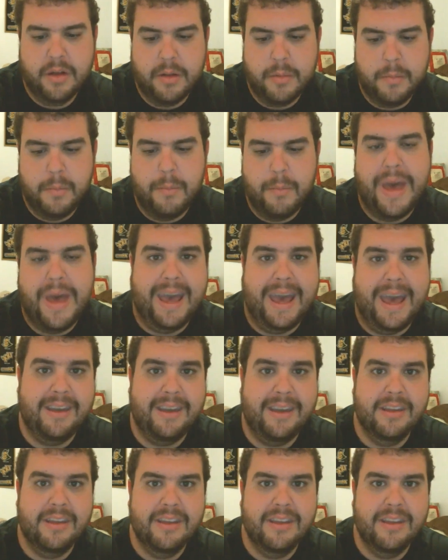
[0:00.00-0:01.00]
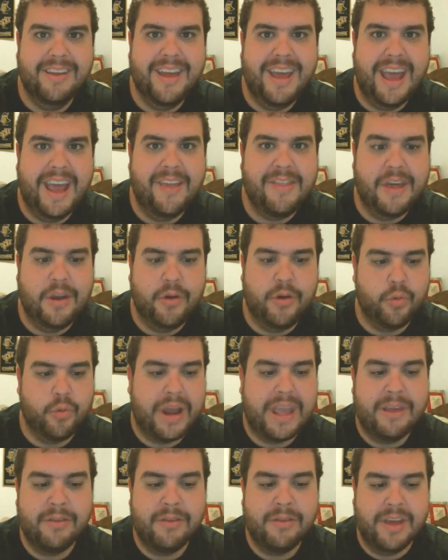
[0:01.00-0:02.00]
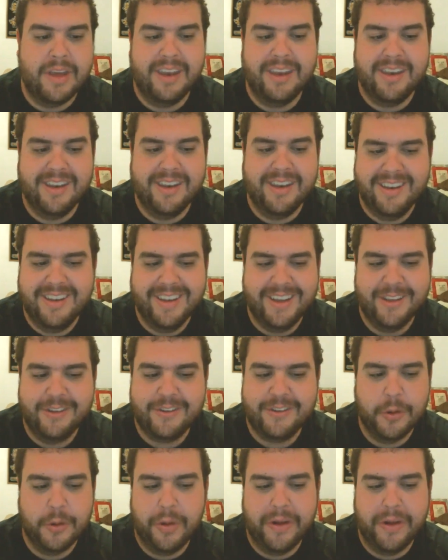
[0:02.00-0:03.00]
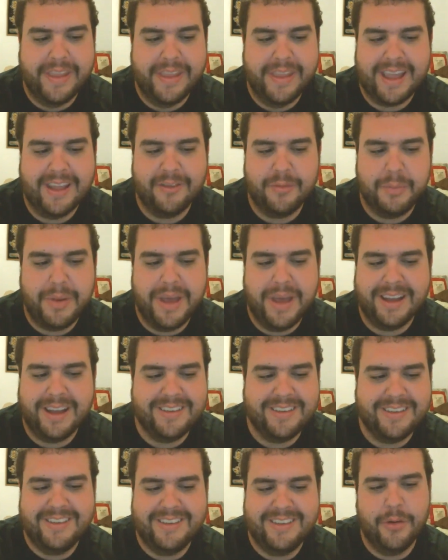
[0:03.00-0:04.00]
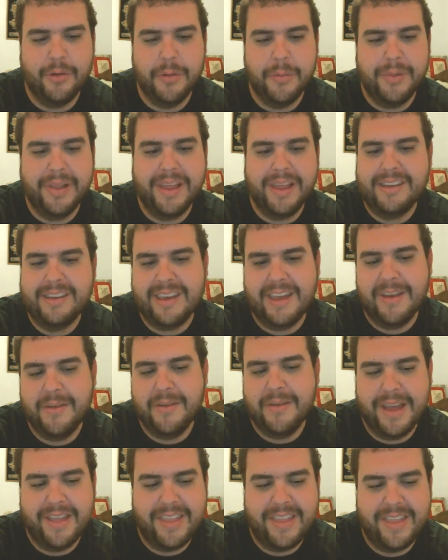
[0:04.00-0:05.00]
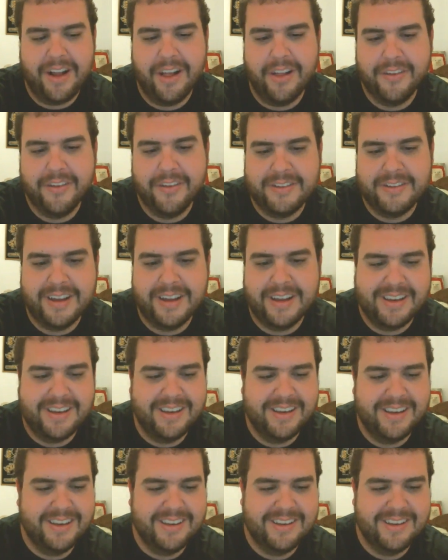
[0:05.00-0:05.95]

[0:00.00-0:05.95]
Matt, and then Raven is the one that gets picked to replace him, and then all of a sudden...